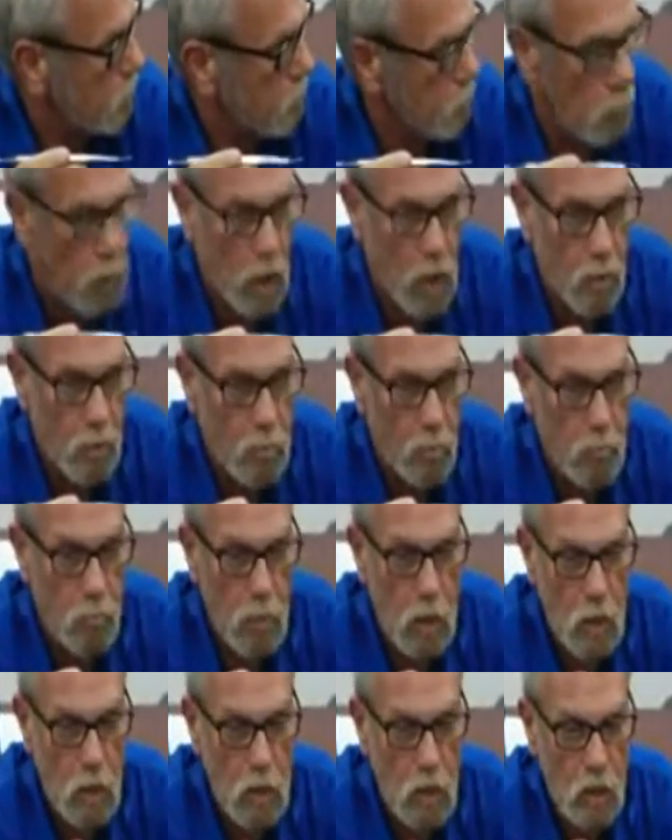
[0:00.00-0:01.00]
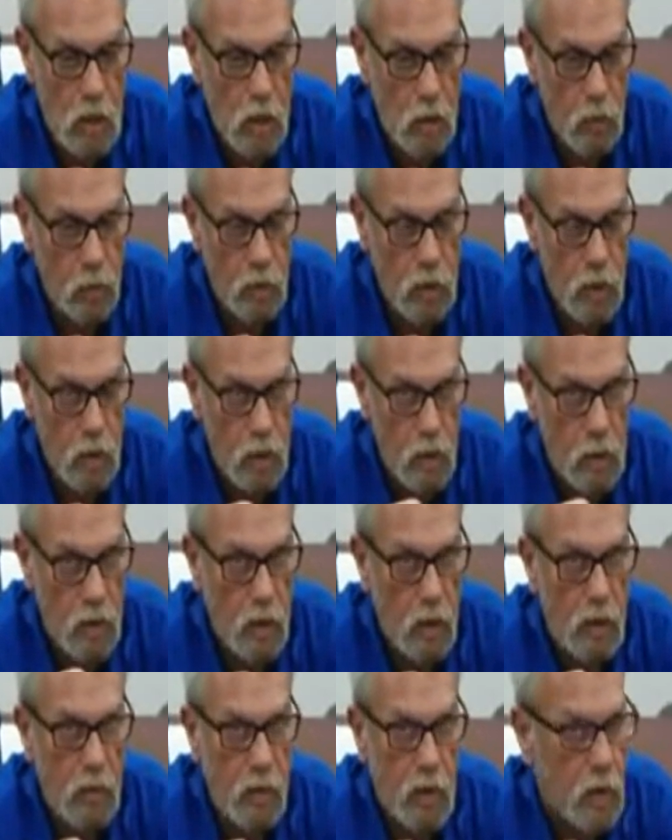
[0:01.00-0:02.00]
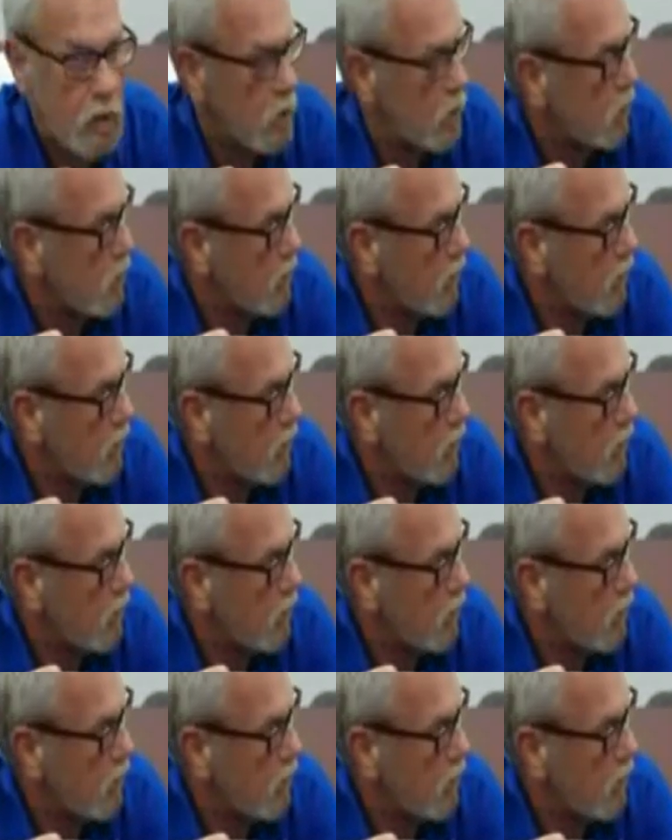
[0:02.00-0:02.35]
But most general dentists are given this in